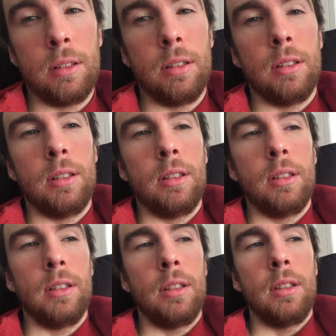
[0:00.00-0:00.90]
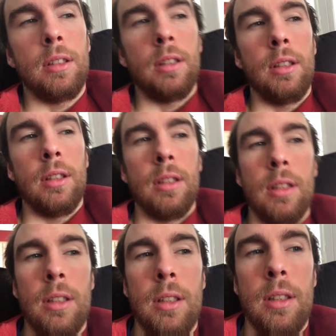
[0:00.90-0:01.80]

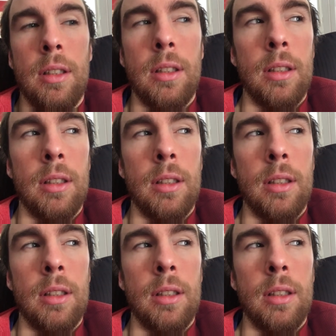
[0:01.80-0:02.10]
(no one is talking)